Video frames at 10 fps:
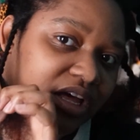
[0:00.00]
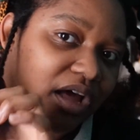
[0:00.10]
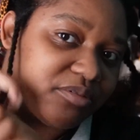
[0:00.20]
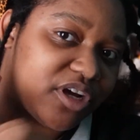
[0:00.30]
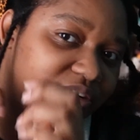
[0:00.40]

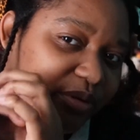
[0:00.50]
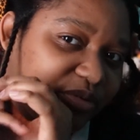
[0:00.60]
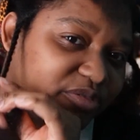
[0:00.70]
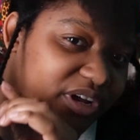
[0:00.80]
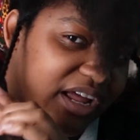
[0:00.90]
I'm trying to
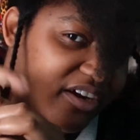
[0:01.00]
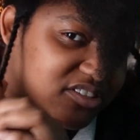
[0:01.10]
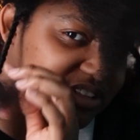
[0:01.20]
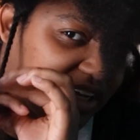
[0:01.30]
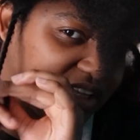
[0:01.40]
remember what
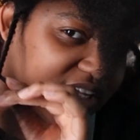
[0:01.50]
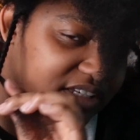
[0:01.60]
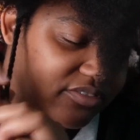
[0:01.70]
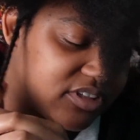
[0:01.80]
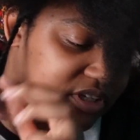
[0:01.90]
hairstyle I
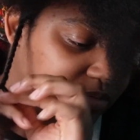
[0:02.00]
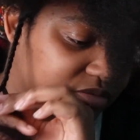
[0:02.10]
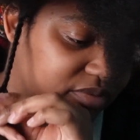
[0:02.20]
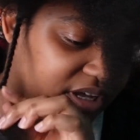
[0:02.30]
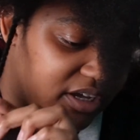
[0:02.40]
even did with
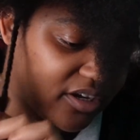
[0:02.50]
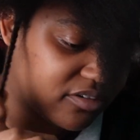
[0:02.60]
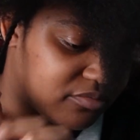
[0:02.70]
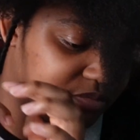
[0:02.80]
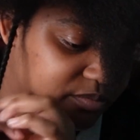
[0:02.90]
my
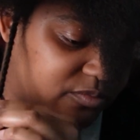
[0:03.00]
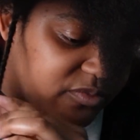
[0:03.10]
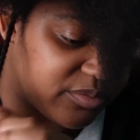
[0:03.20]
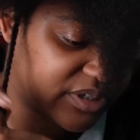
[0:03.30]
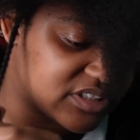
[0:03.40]
hair
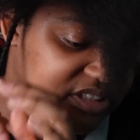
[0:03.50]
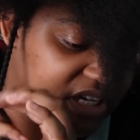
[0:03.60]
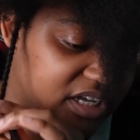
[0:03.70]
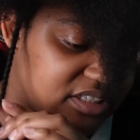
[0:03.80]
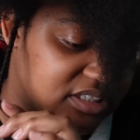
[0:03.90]
for me to say
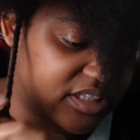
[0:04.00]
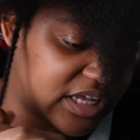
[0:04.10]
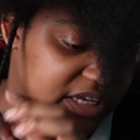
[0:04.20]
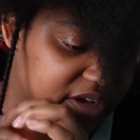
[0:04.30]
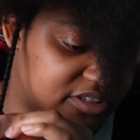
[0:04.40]
I didn't
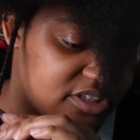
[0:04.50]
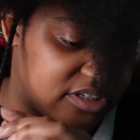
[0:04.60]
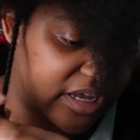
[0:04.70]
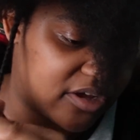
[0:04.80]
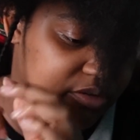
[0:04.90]
like how it
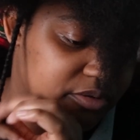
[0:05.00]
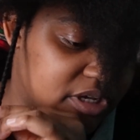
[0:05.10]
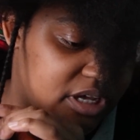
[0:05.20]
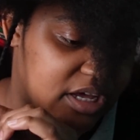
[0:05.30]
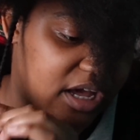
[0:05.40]
turned out.
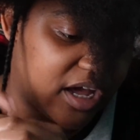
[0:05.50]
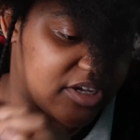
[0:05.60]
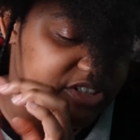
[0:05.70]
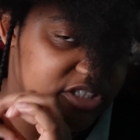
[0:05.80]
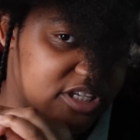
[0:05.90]
I
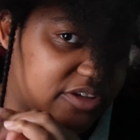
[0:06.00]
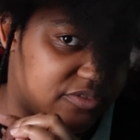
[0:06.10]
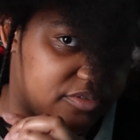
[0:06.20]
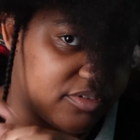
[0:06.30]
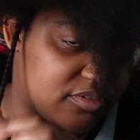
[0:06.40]
just like
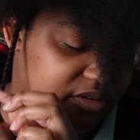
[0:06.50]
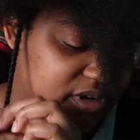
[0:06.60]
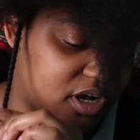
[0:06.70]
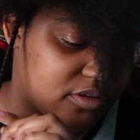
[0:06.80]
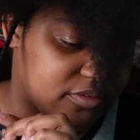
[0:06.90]
vividly,
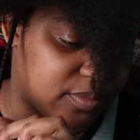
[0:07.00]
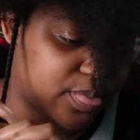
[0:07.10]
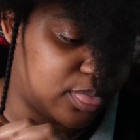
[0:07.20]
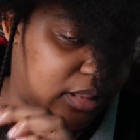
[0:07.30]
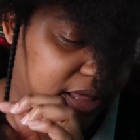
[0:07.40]

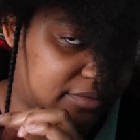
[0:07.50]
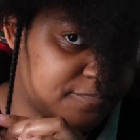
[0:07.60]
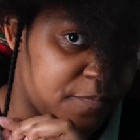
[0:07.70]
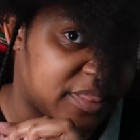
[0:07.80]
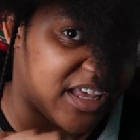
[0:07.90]

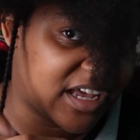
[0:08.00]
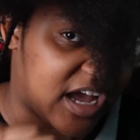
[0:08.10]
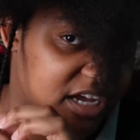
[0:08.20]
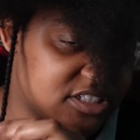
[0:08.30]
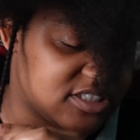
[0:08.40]

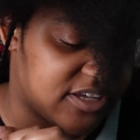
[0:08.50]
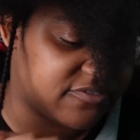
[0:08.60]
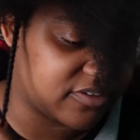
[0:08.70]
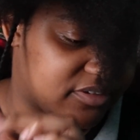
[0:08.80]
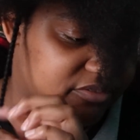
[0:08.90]
I just like
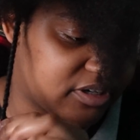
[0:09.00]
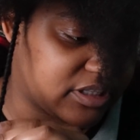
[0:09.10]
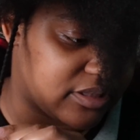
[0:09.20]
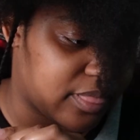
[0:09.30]
vividly,